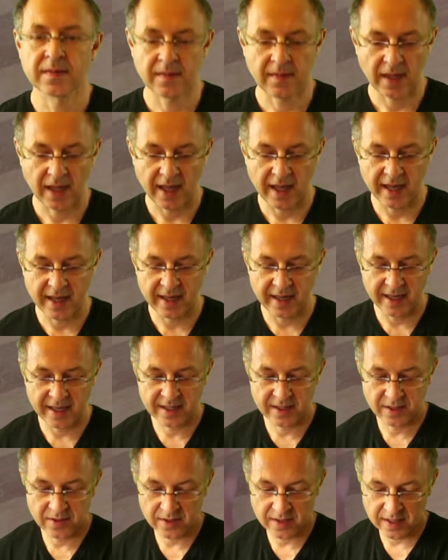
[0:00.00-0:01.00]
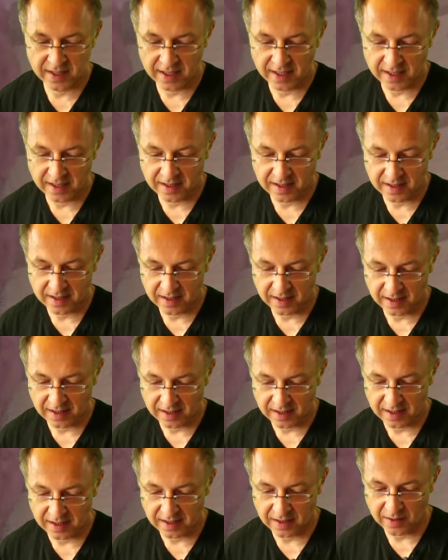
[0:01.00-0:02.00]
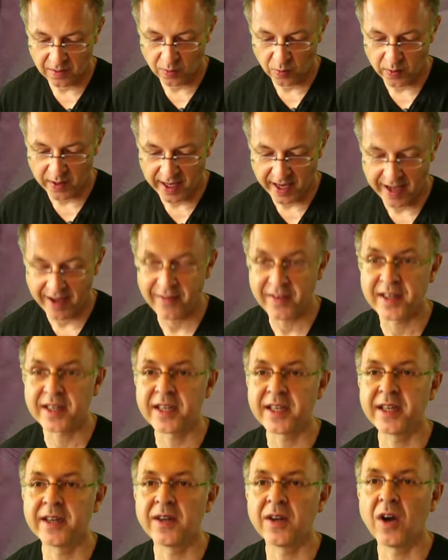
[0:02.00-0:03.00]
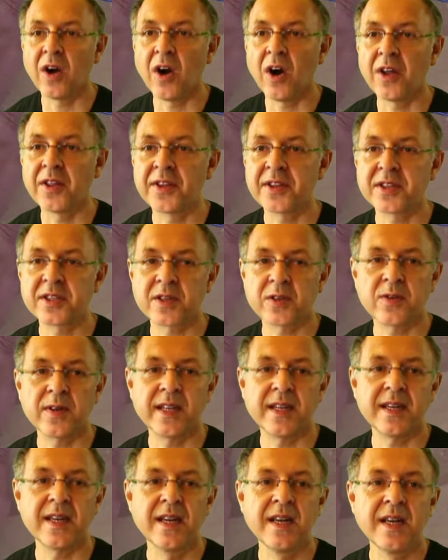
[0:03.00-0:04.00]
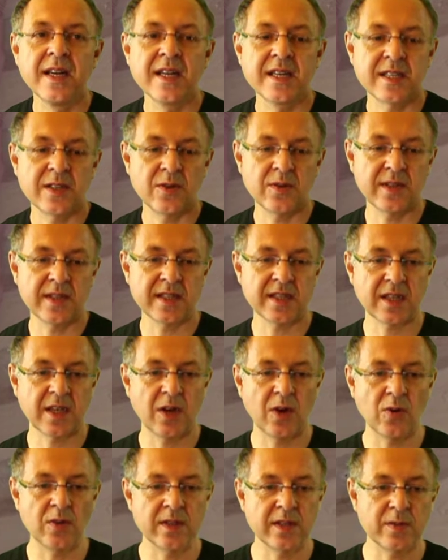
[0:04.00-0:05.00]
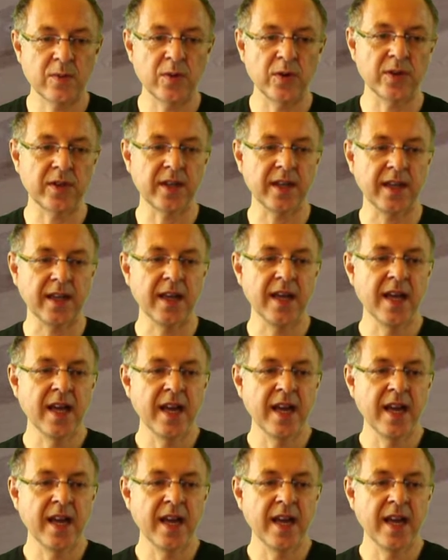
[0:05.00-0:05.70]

And as you see, uh, we have it here on the screen. So this code is working.